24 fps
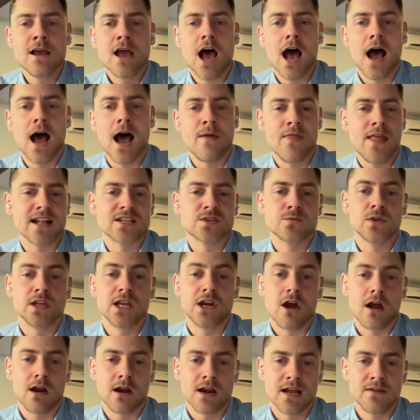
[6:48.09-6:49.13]
um, and that's really
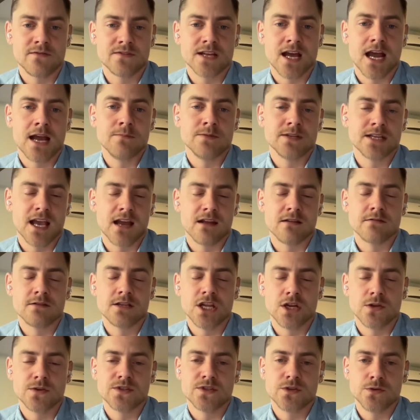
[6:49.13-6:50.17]
not enough time to get,
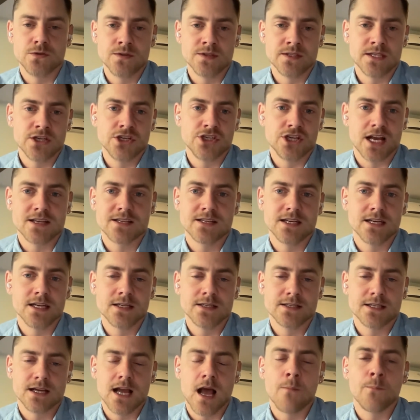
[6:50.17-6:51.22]
you know, students ingested
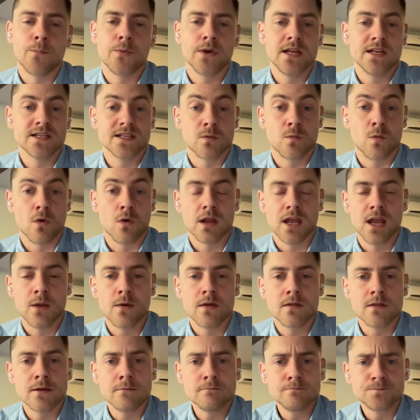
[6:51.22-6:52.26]
into companies and working
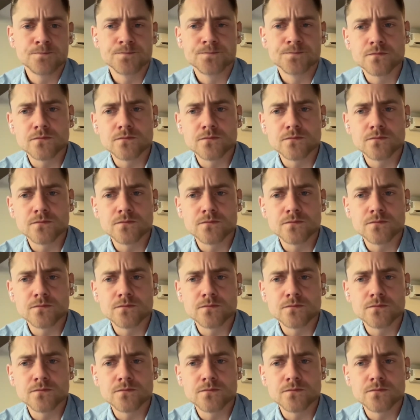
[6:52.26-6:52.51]
with them.